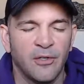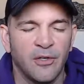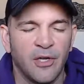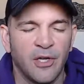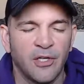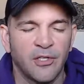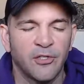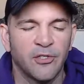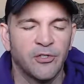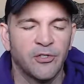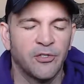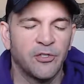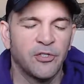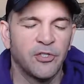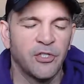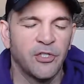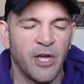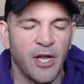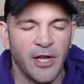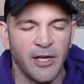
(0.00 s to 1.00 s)
extra
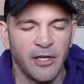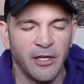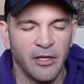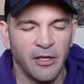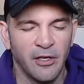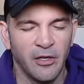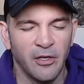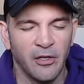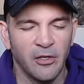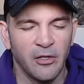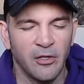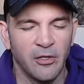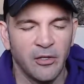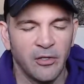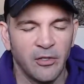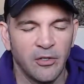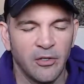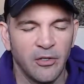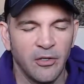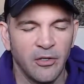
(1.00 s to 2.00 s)
chatty,
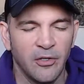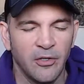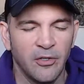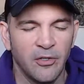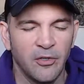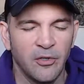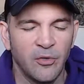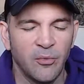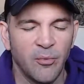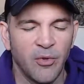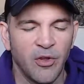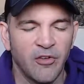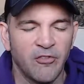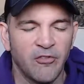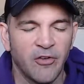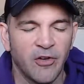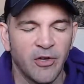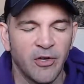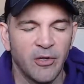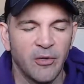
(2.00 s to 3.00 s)
and you may
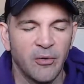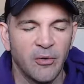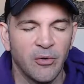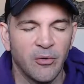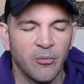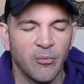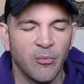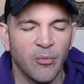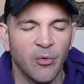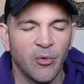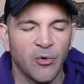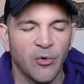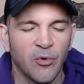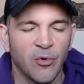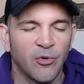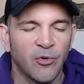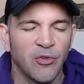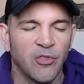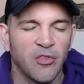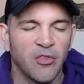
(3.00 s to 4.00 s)
find more
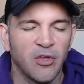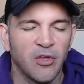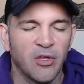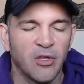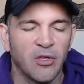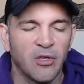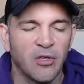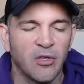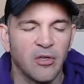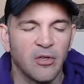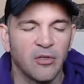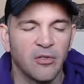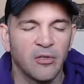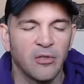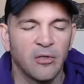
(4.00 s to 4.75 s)
and more thinking,